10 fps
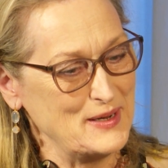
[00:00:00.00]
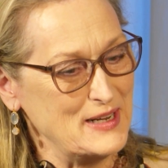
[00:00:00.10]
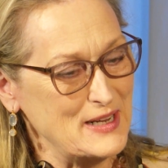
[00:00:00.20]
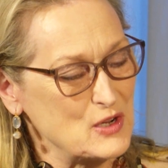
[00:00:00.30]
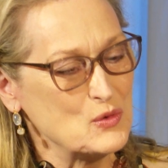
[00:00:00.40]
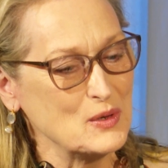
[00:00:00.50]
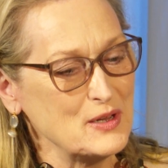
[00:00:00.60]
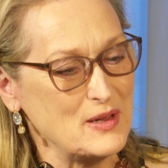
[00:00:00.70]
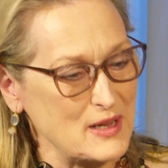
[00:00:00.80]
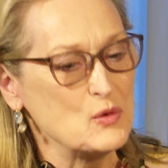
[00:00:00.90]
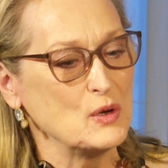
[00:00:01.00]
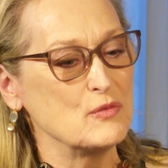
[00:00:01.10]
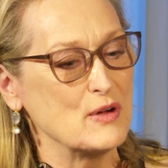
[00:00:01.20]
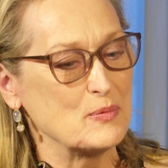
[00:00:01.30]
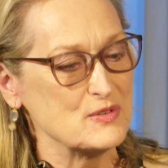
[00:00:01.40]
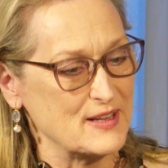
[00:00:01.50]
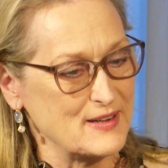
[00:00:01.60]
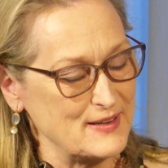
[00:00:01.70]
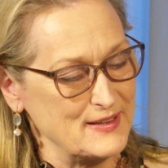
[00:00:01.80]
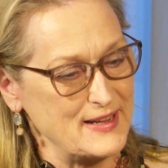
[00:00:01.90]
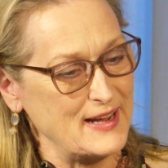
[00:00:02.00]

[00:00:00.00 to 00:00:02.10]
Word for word: equally, equally represented in the